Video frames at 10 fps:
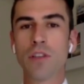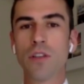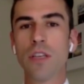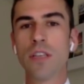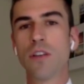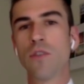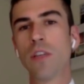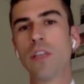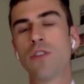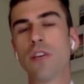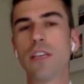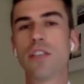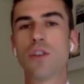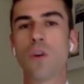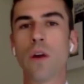So these are really tricky
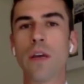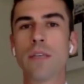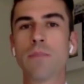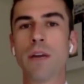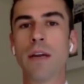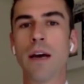stories, but